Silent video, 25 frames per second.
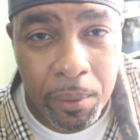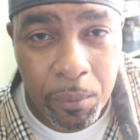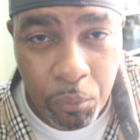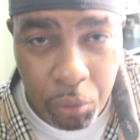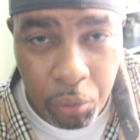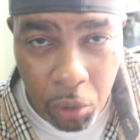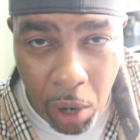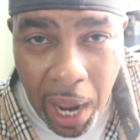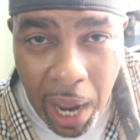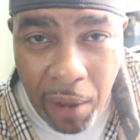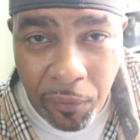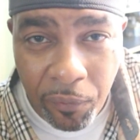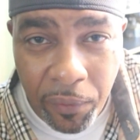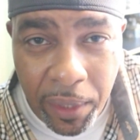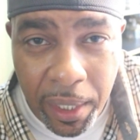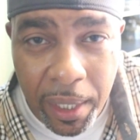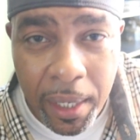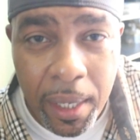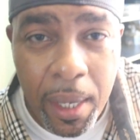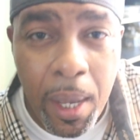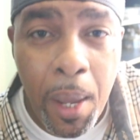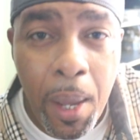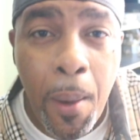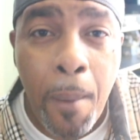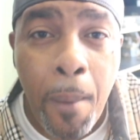
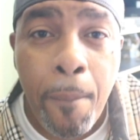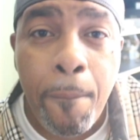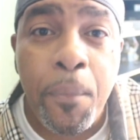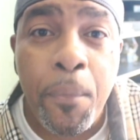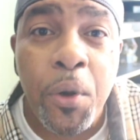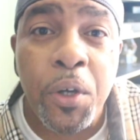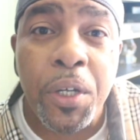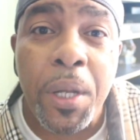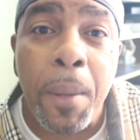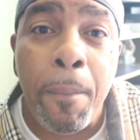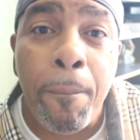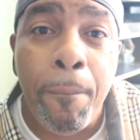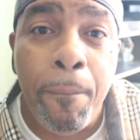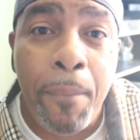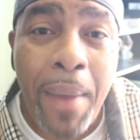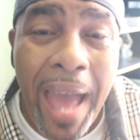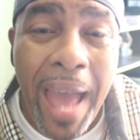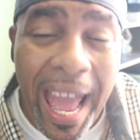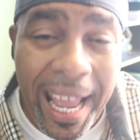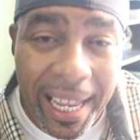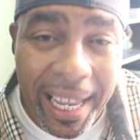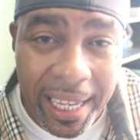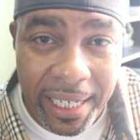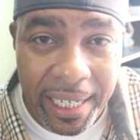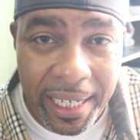profit, put it
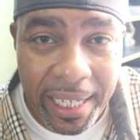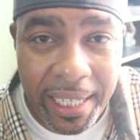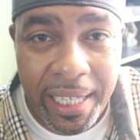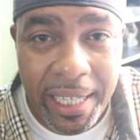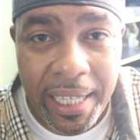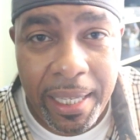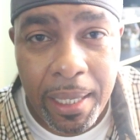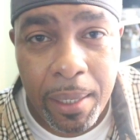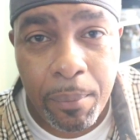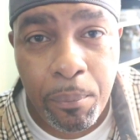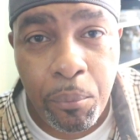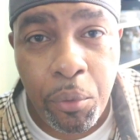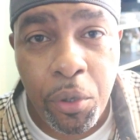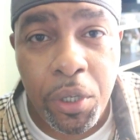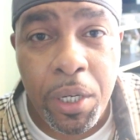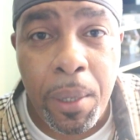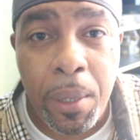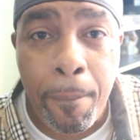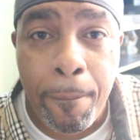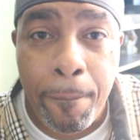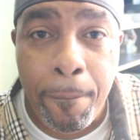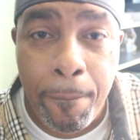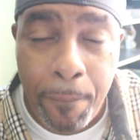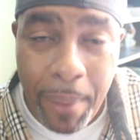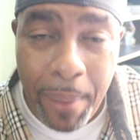back
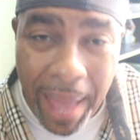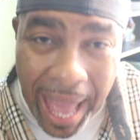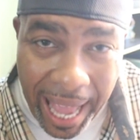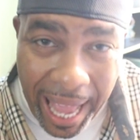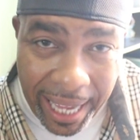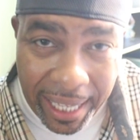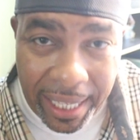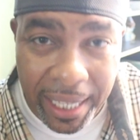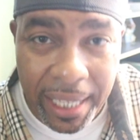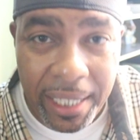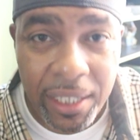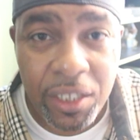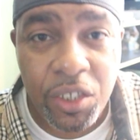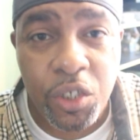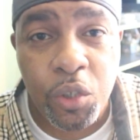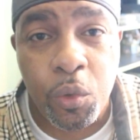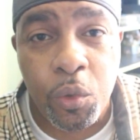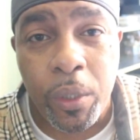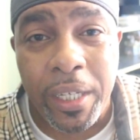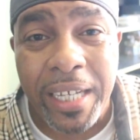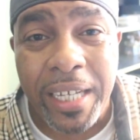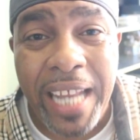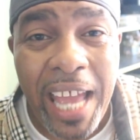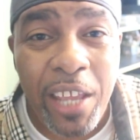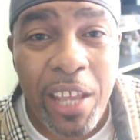
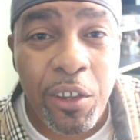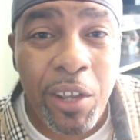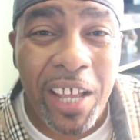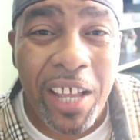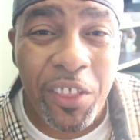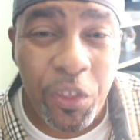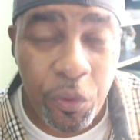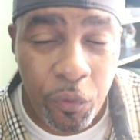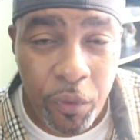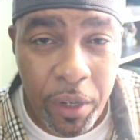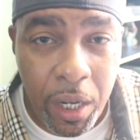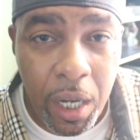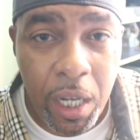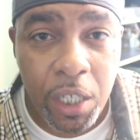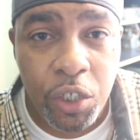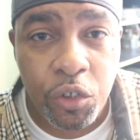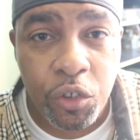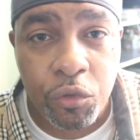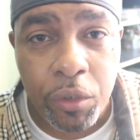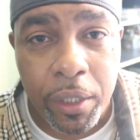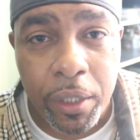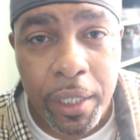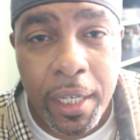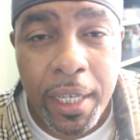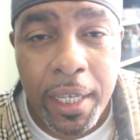into it. Now you got
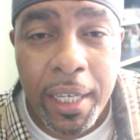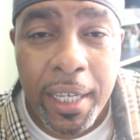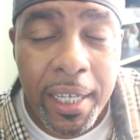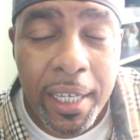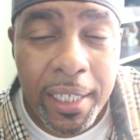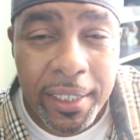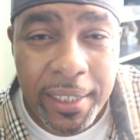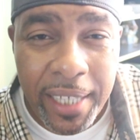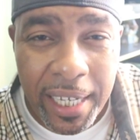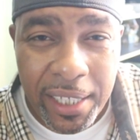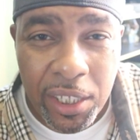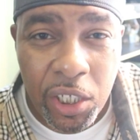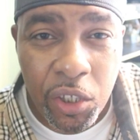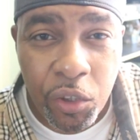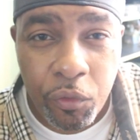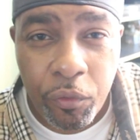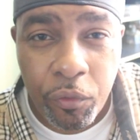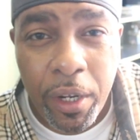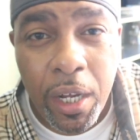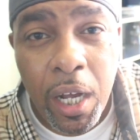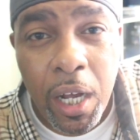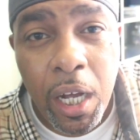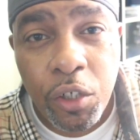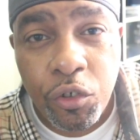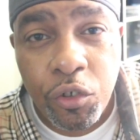300. Take the
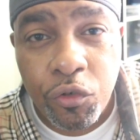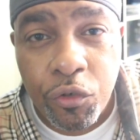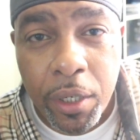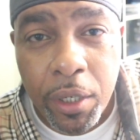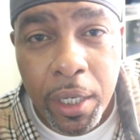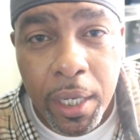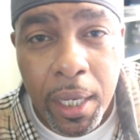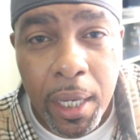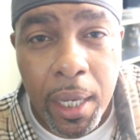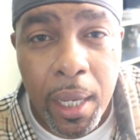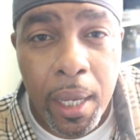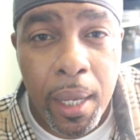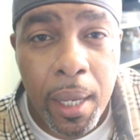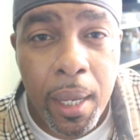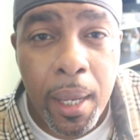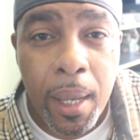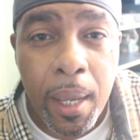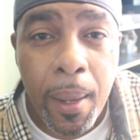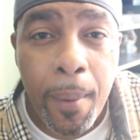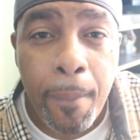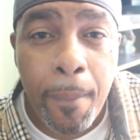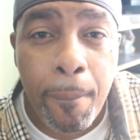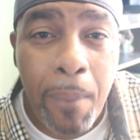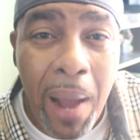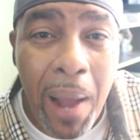300,
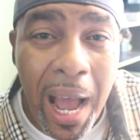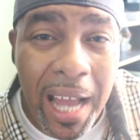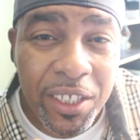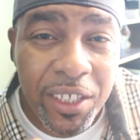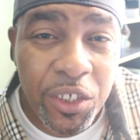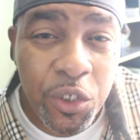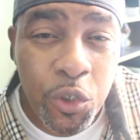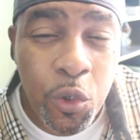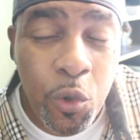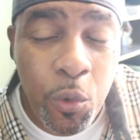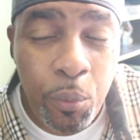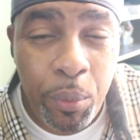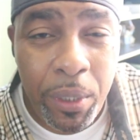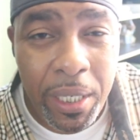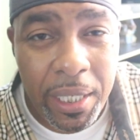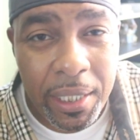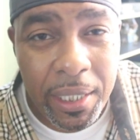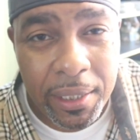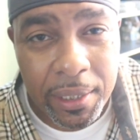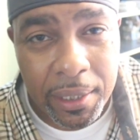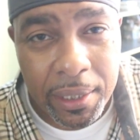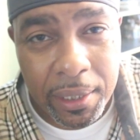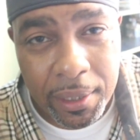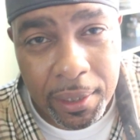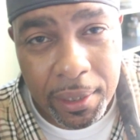buy two
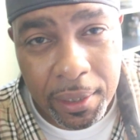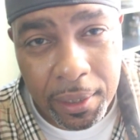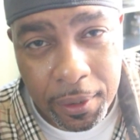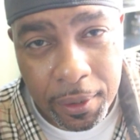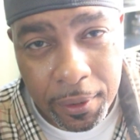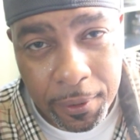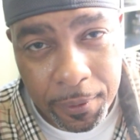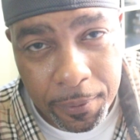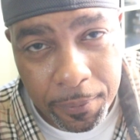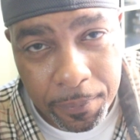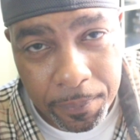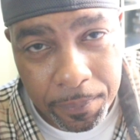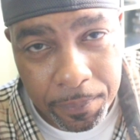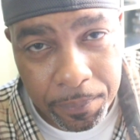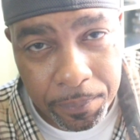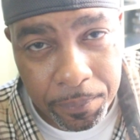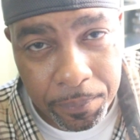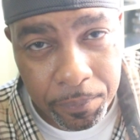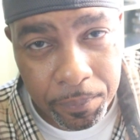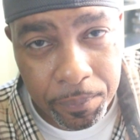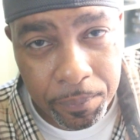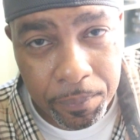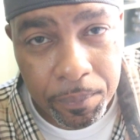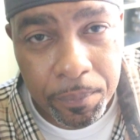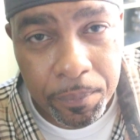pieces,
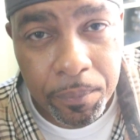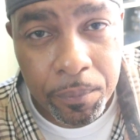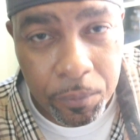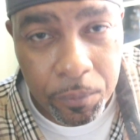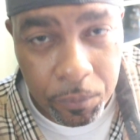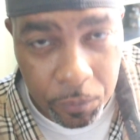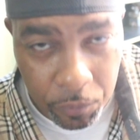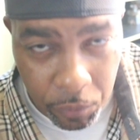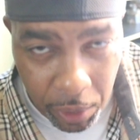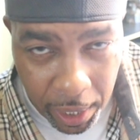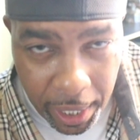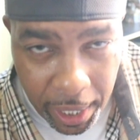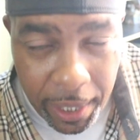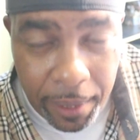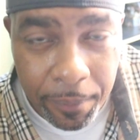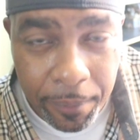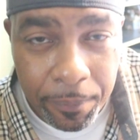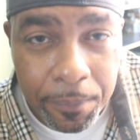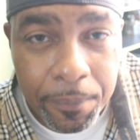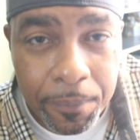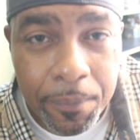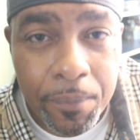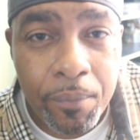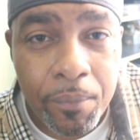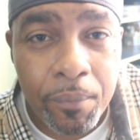right?
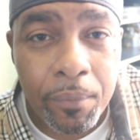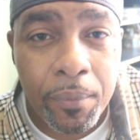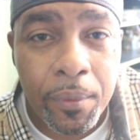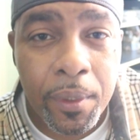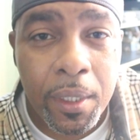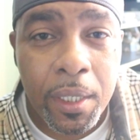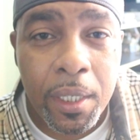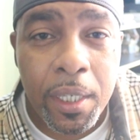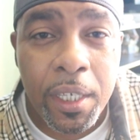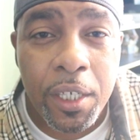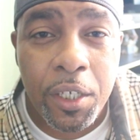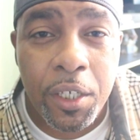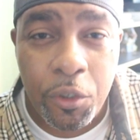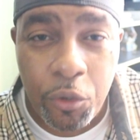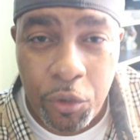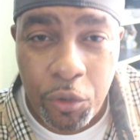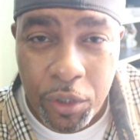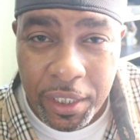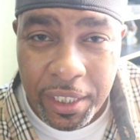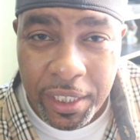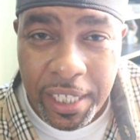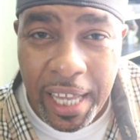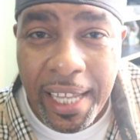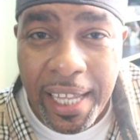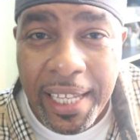You
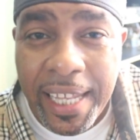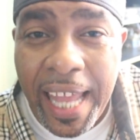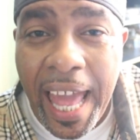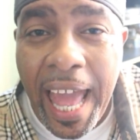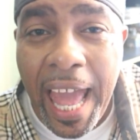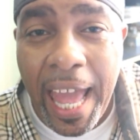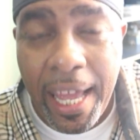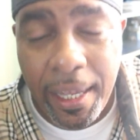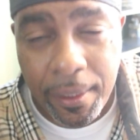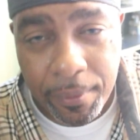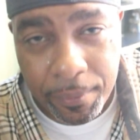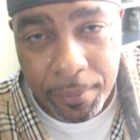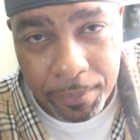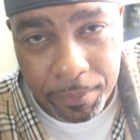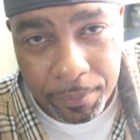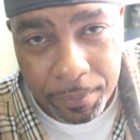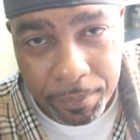sell that.